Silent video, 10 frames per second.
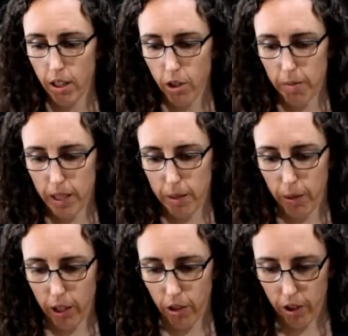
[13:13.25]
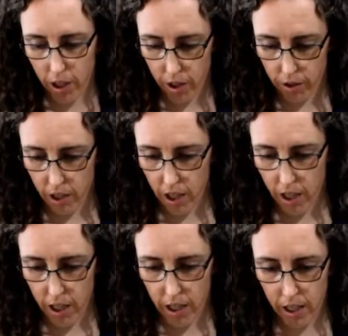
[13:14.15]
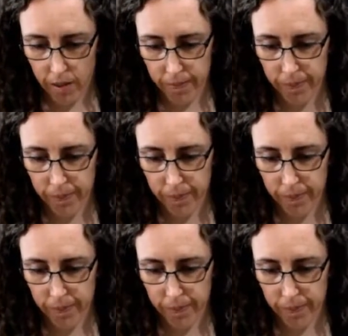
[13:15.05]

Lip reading: I'm gonna sprinkle those on.